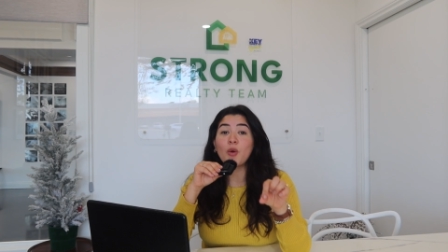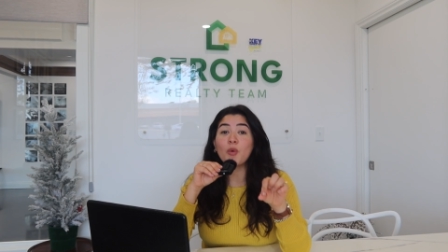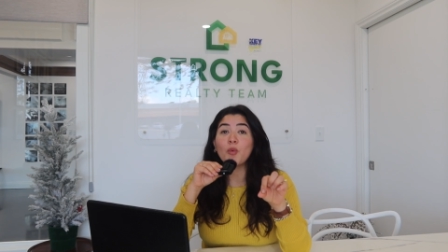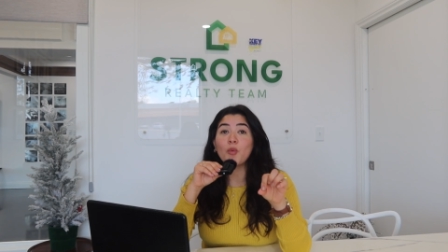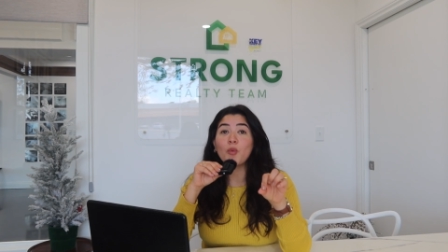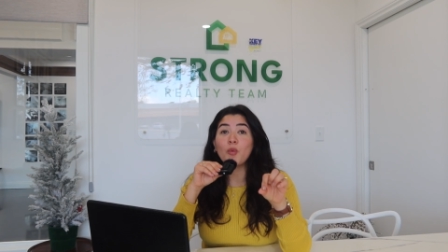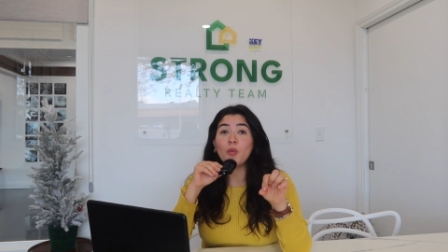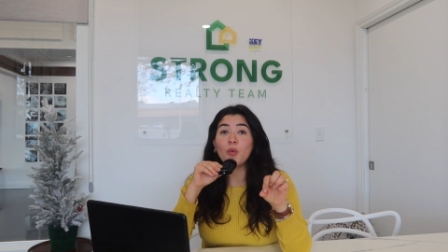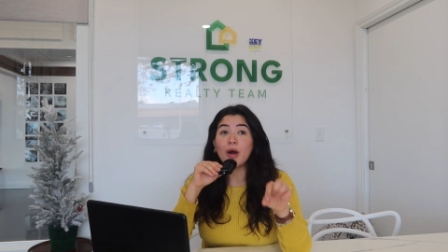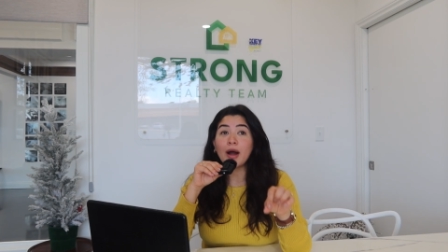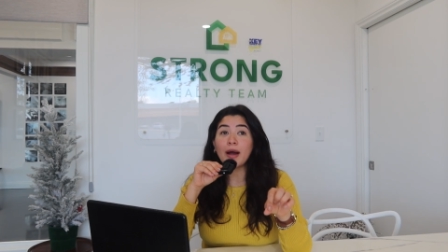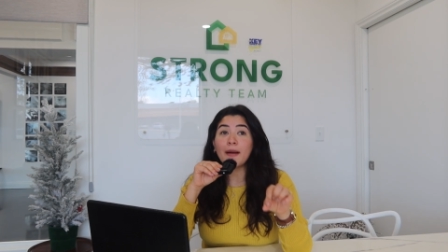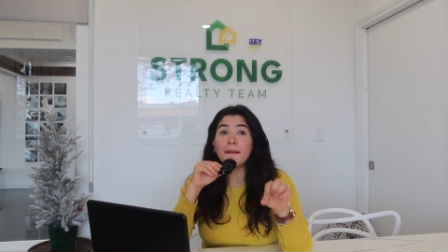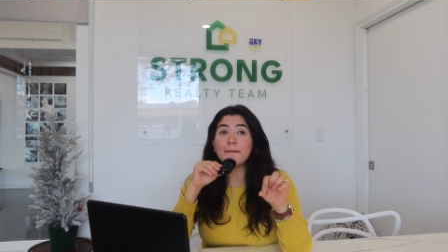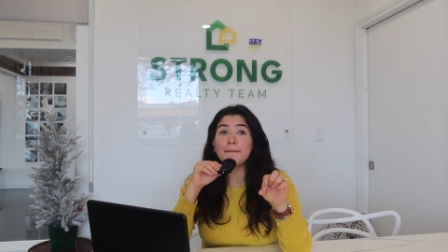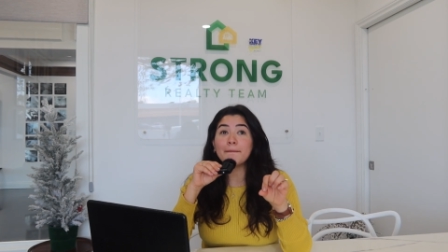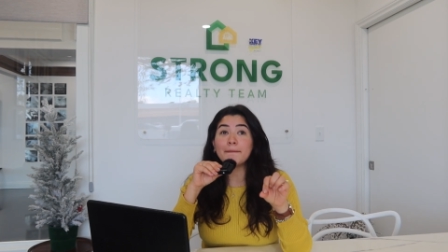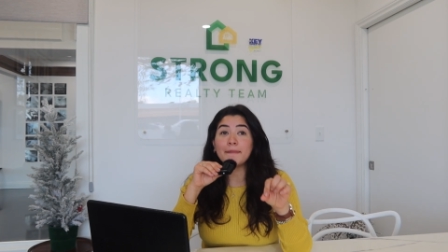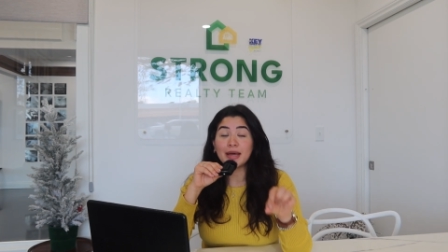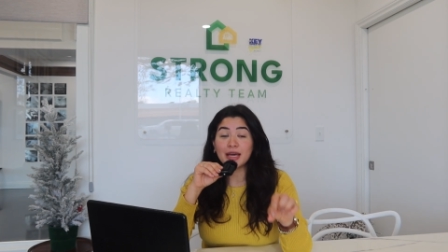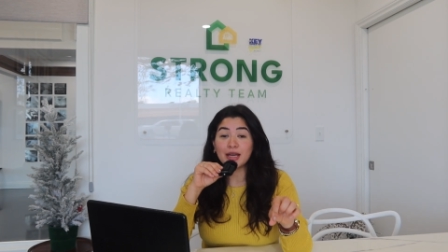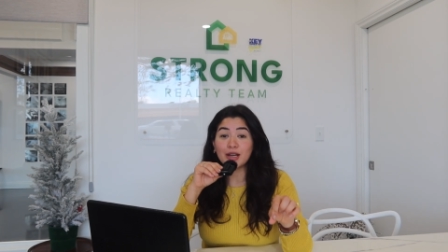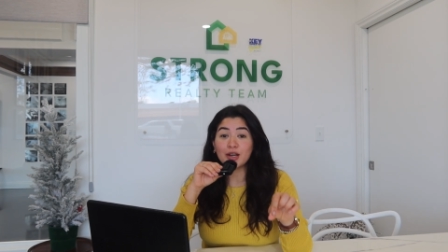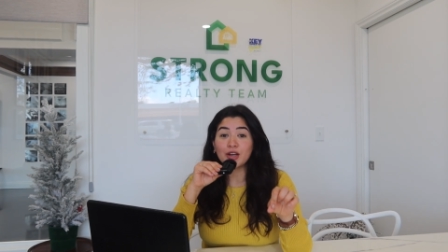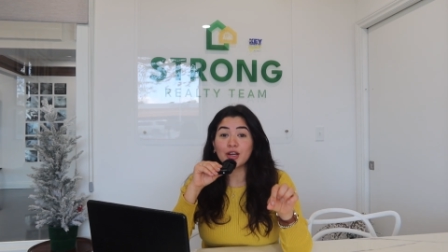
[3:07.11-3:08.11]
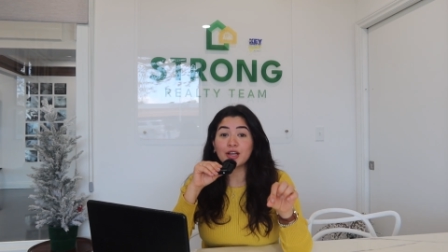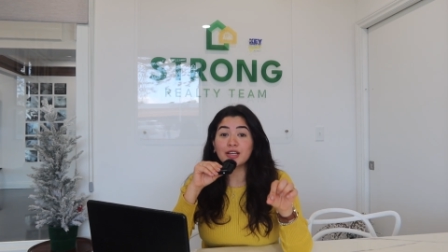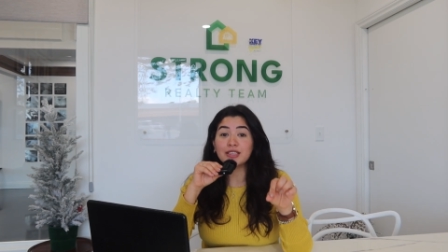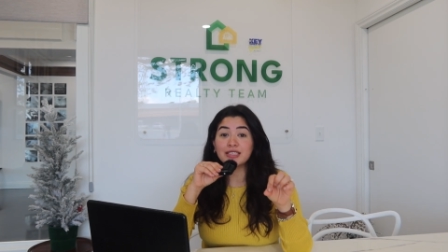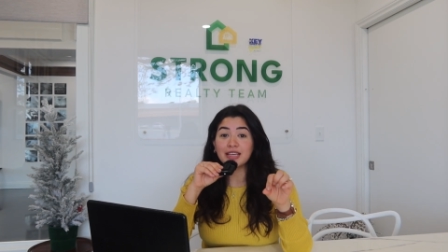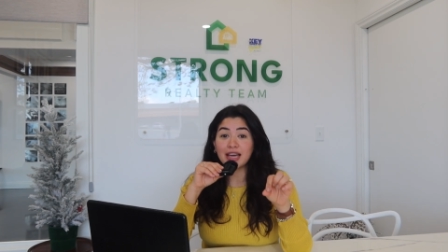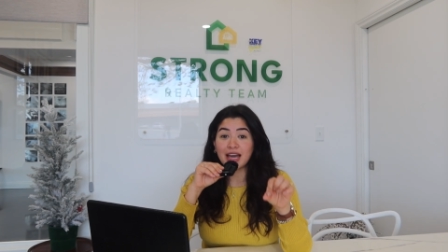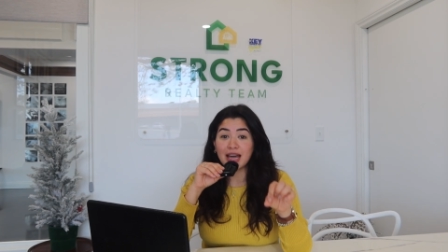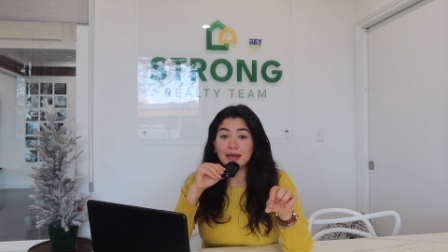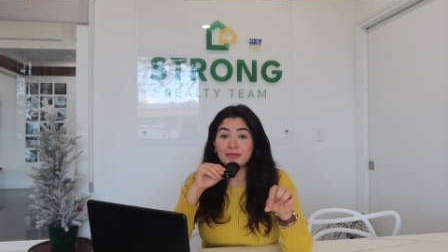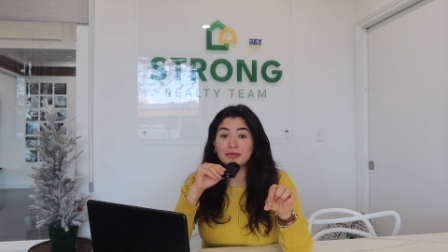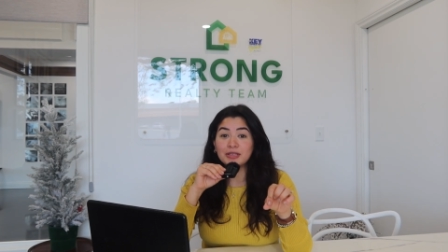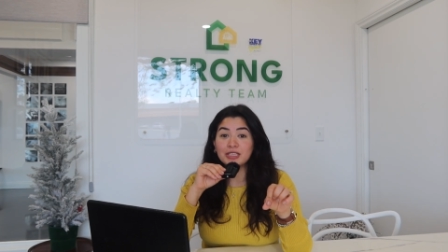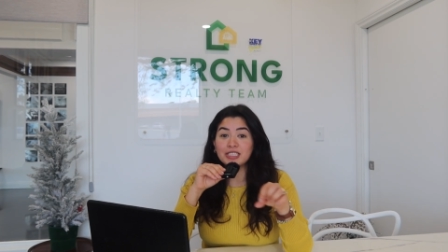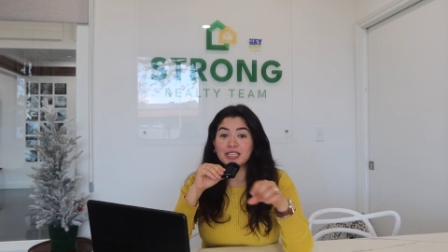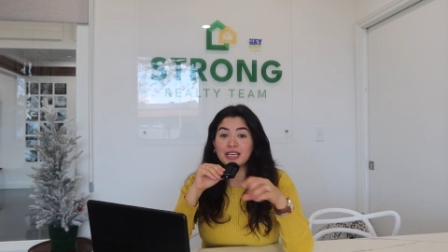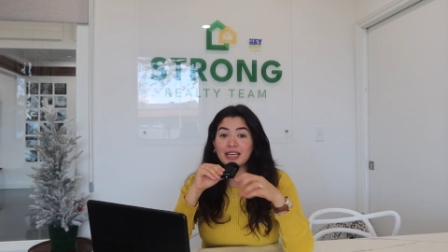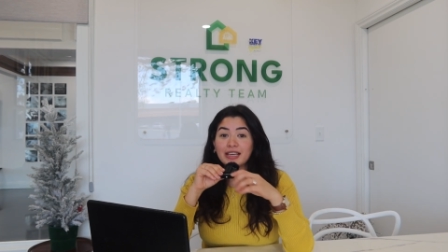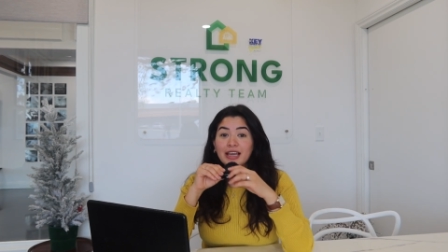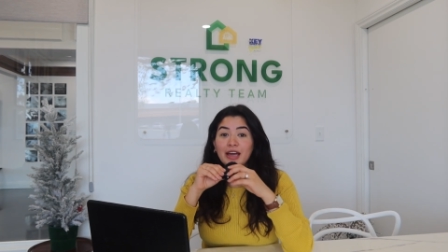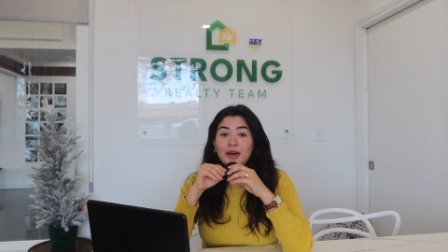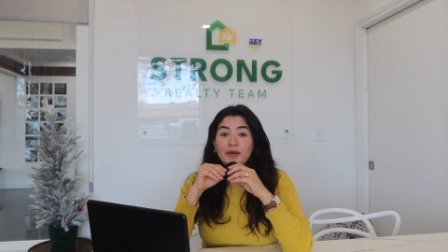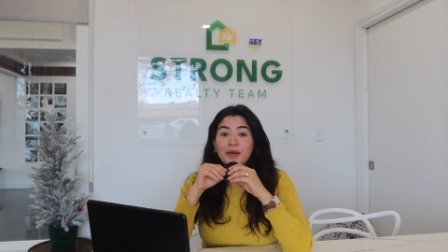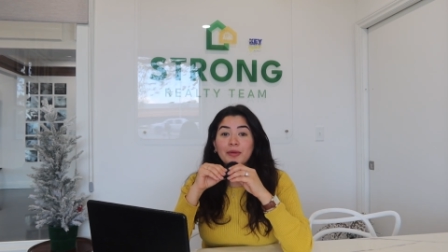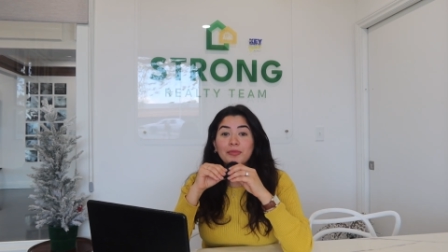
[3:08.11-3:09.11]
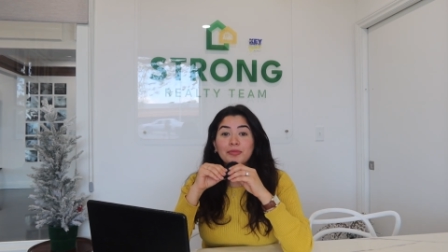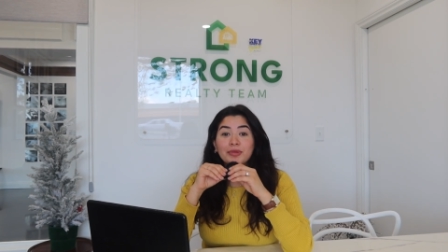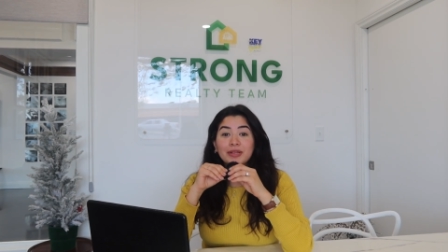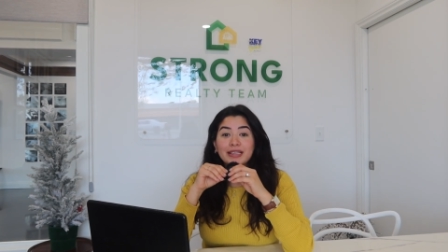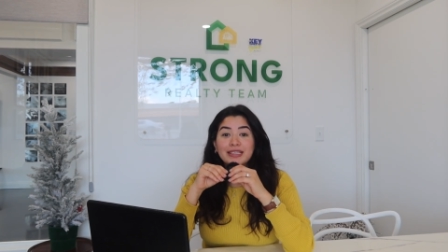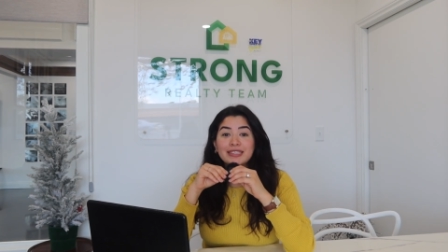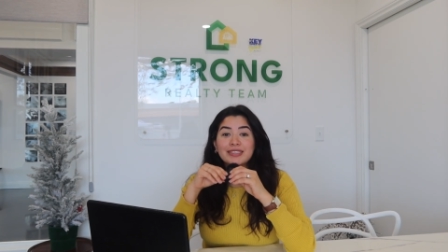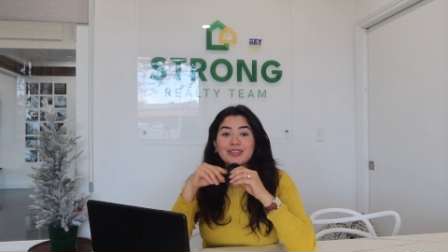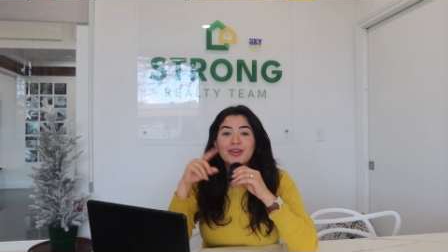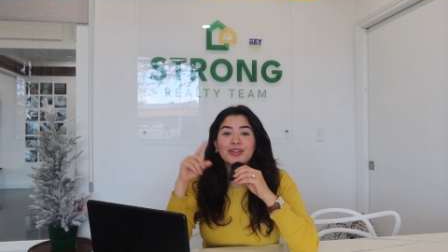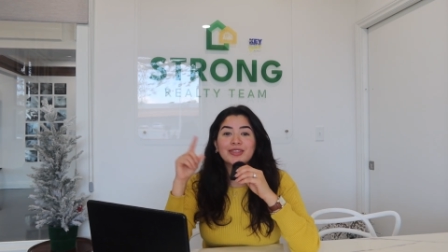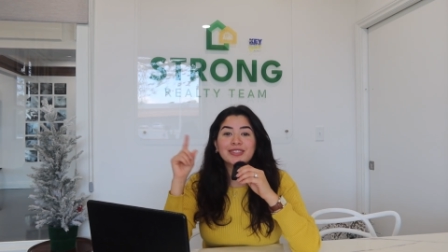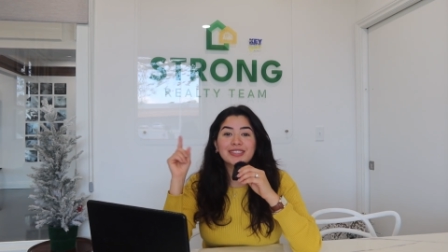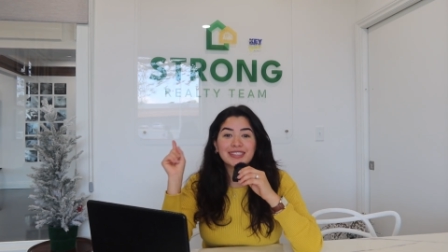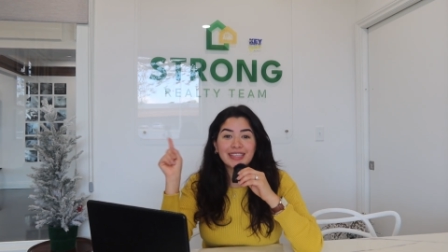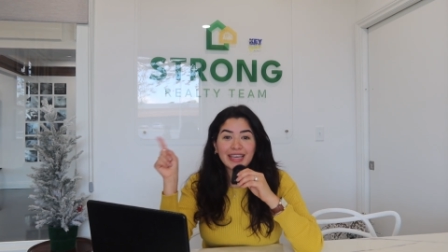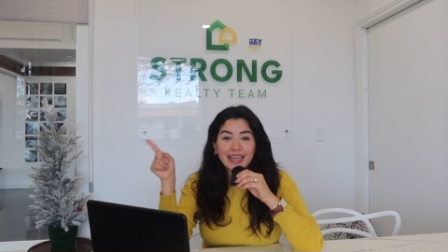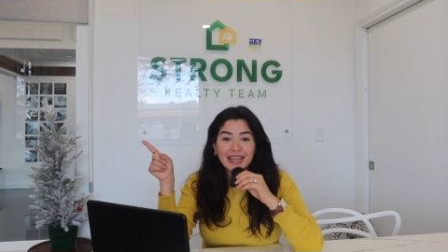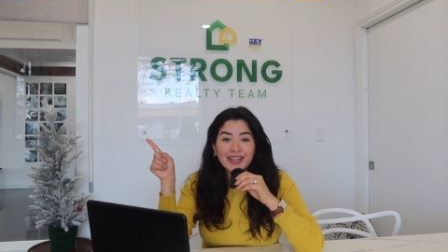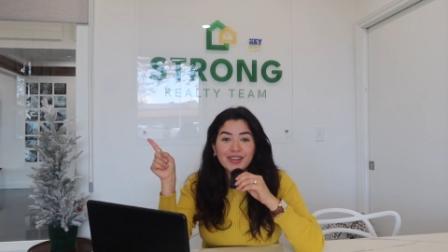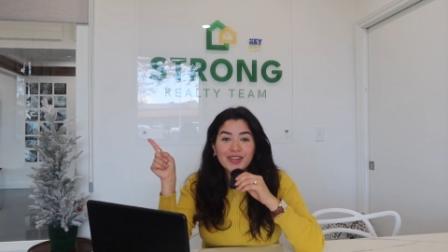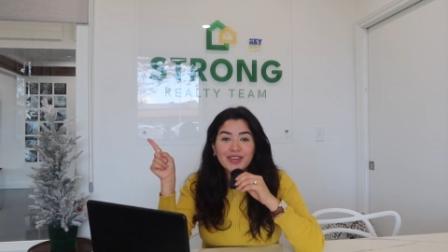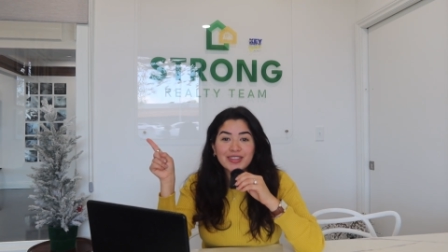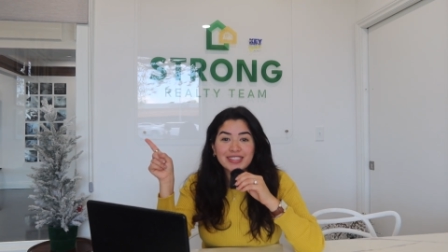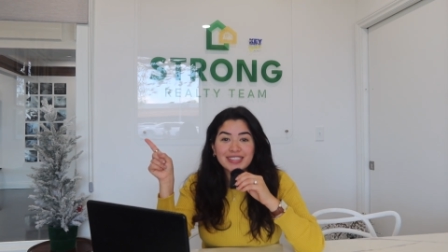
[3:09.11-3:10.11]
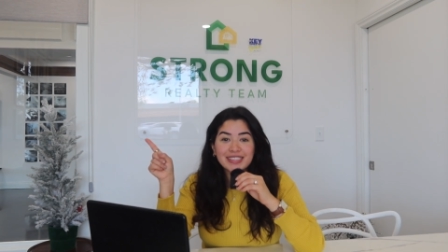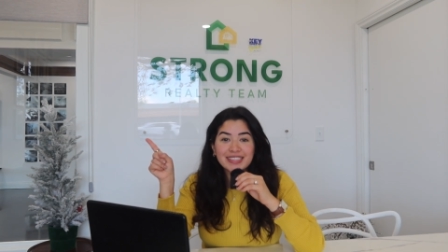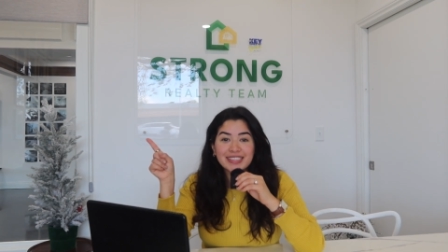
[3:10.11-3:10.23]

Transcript: What better time to check out a place called Santa Claus,